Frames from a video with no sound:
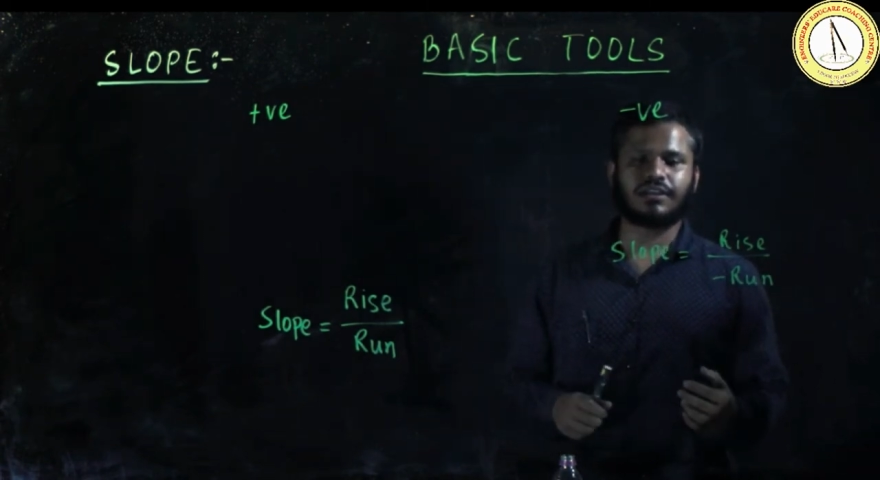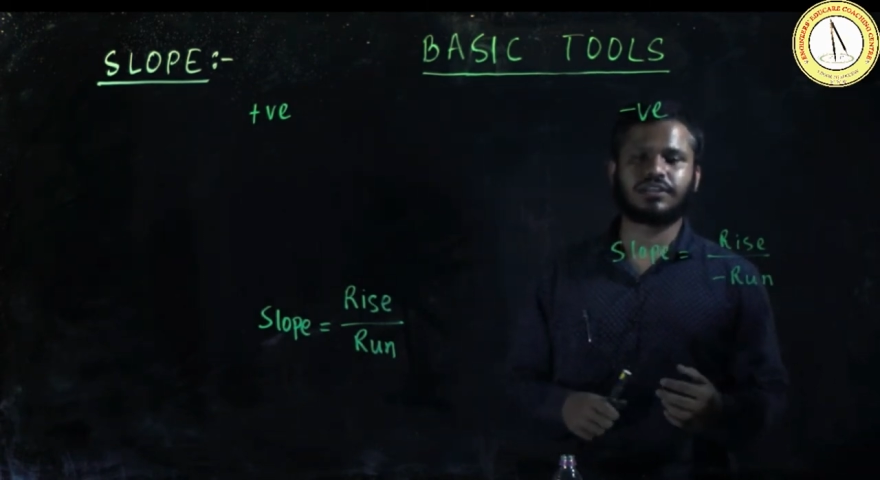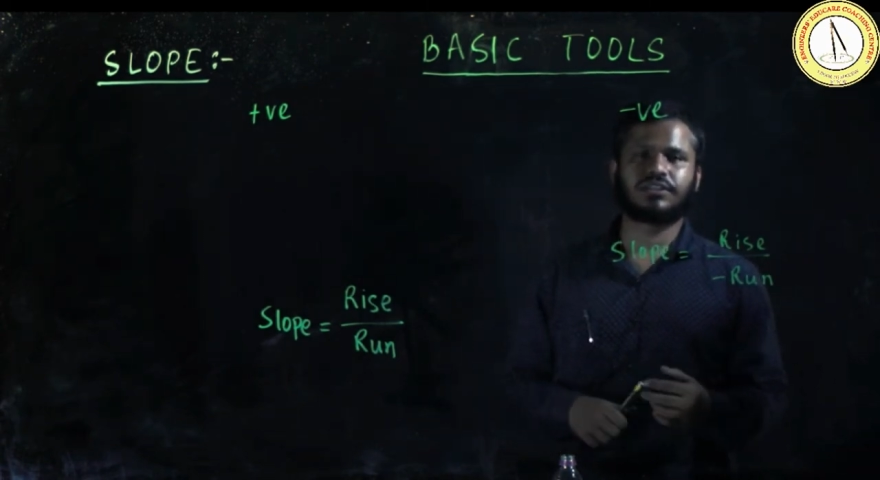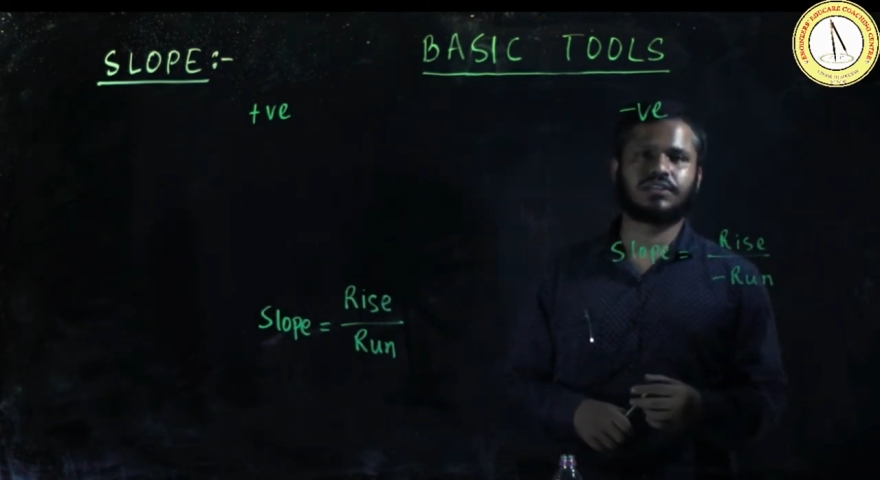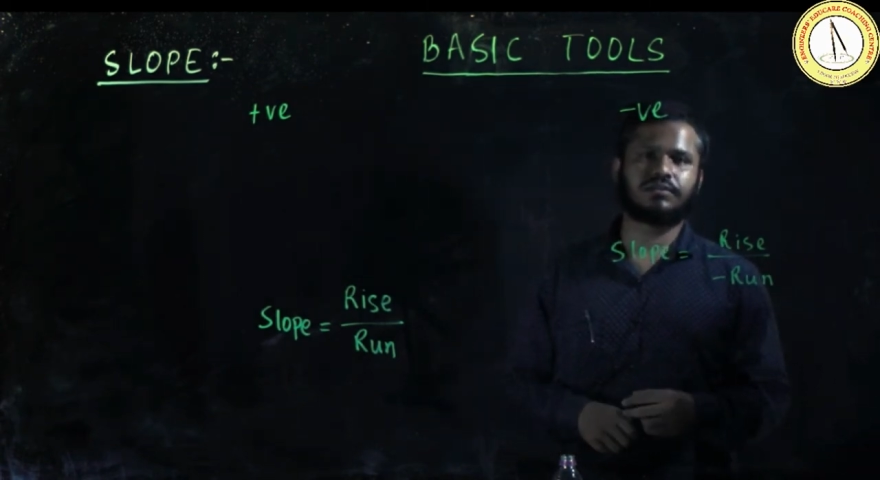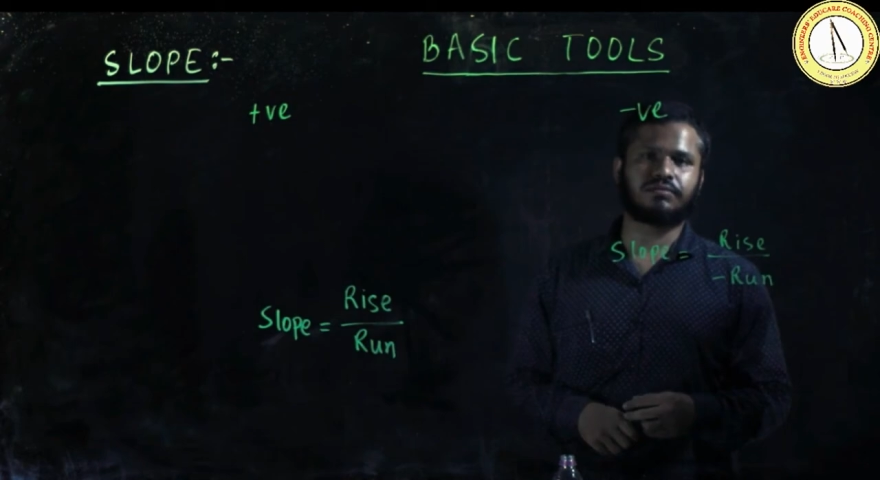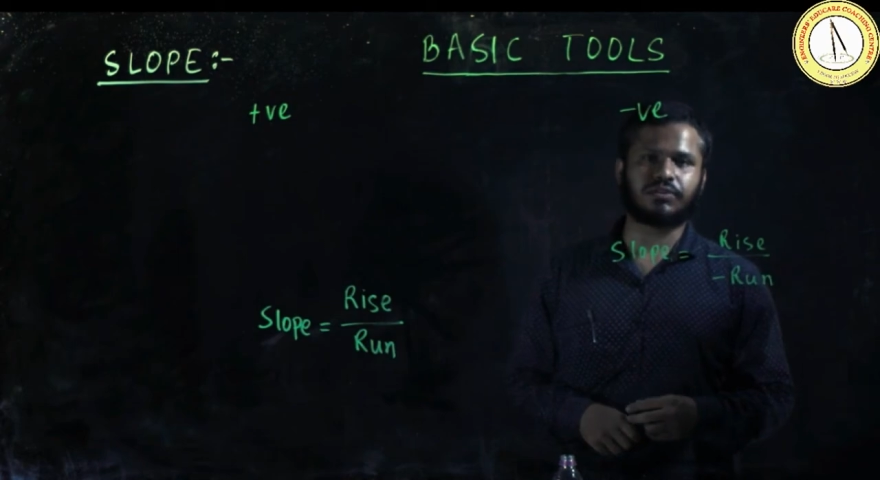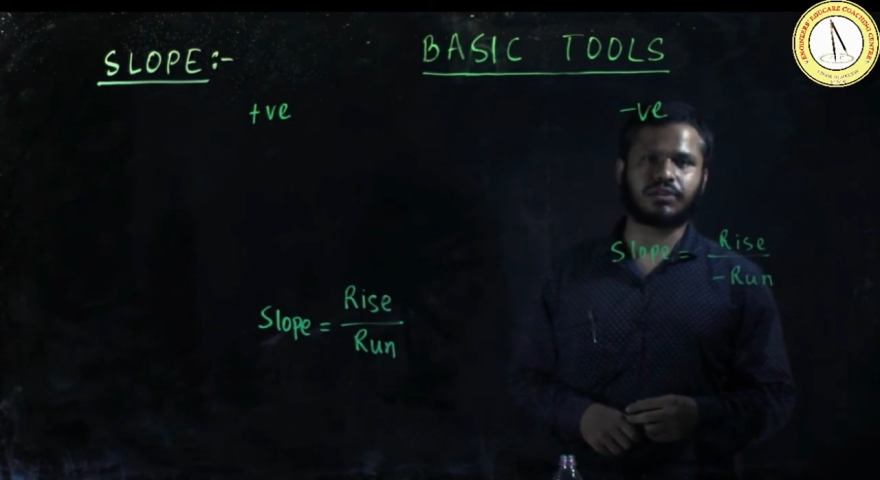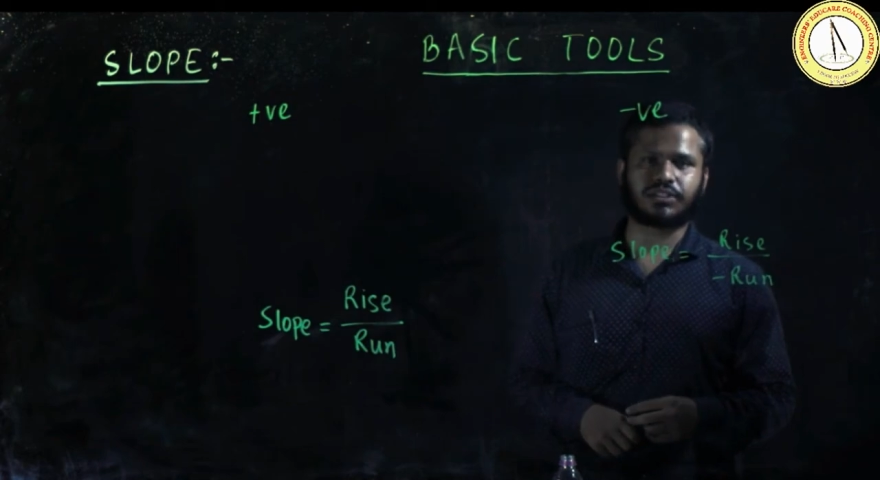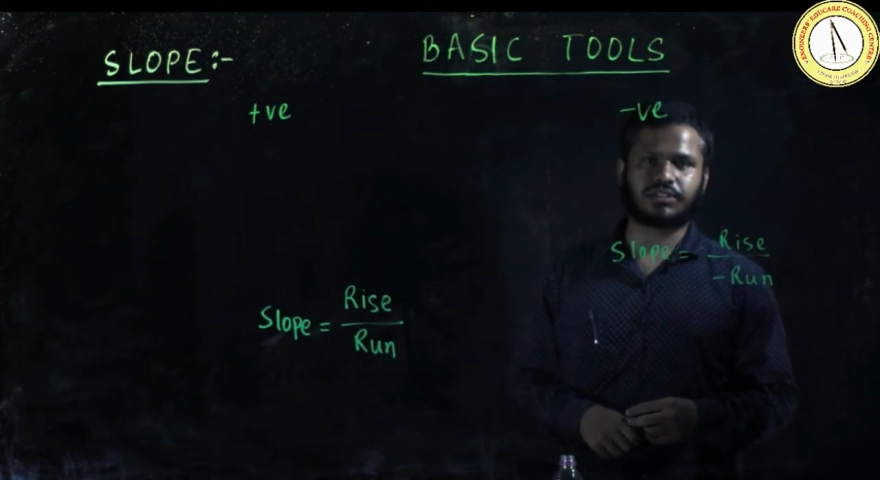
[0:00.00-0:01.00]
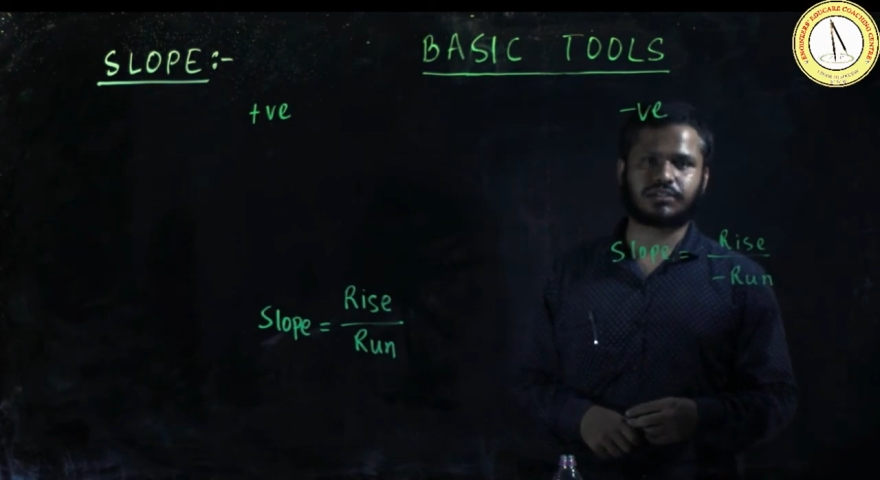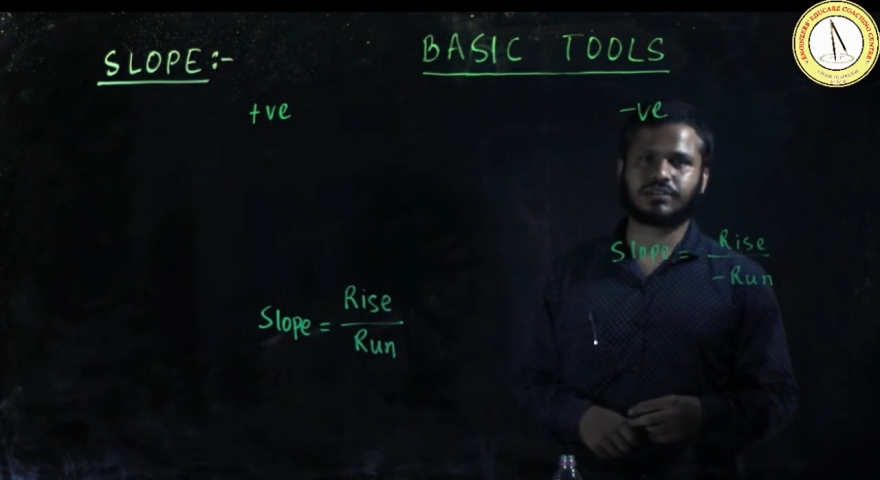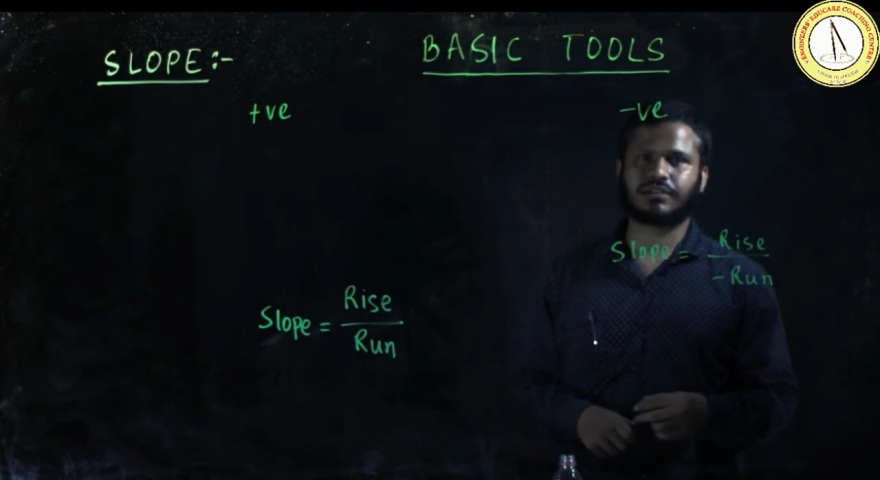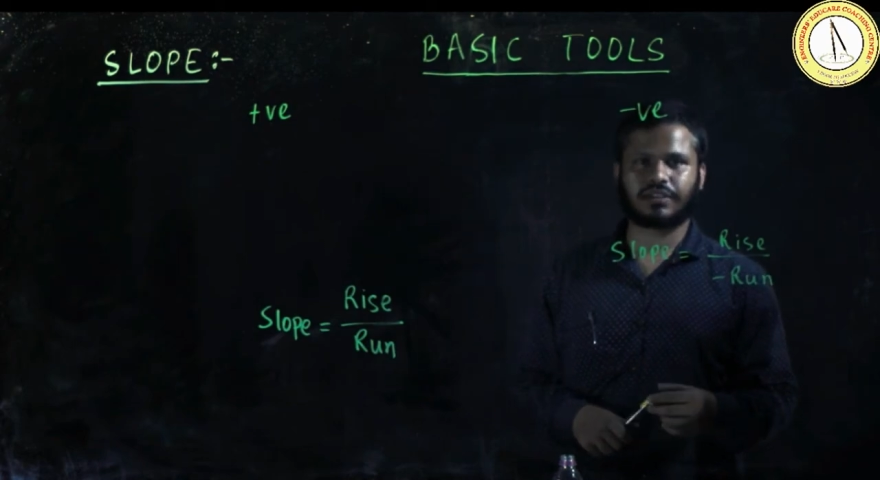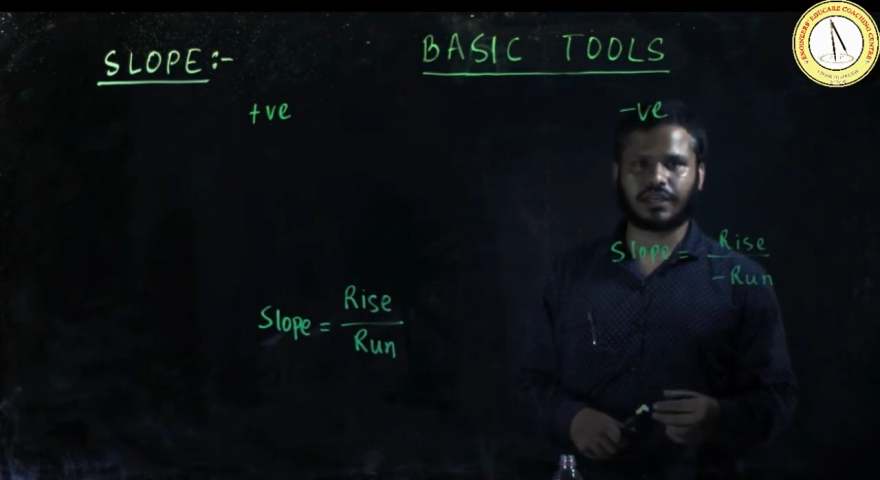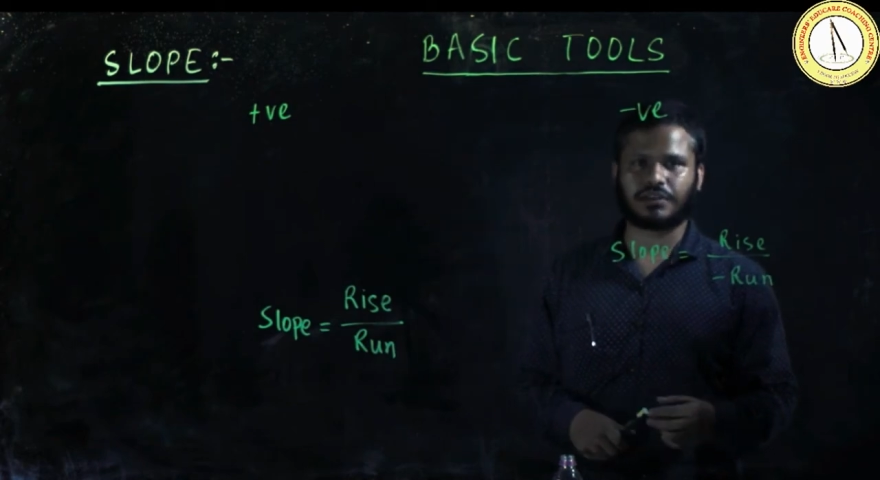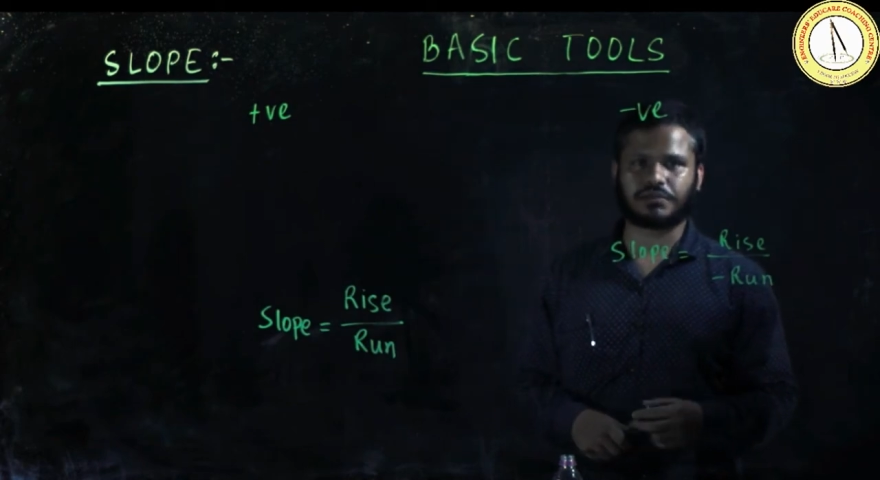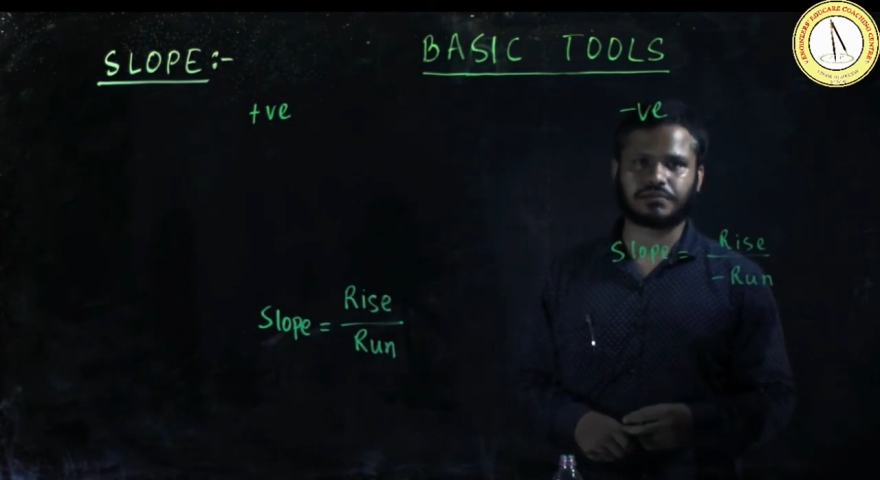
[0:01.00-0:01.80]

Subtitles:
next video lectures. Thank